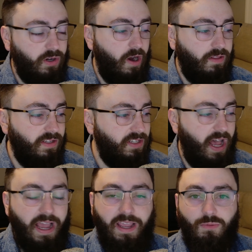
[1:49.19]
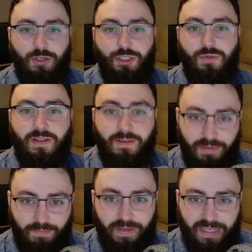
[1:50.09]
regardless, I wish you
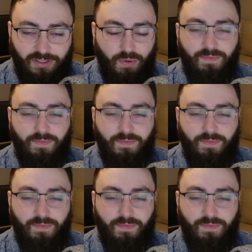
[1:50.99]
nothing but the best.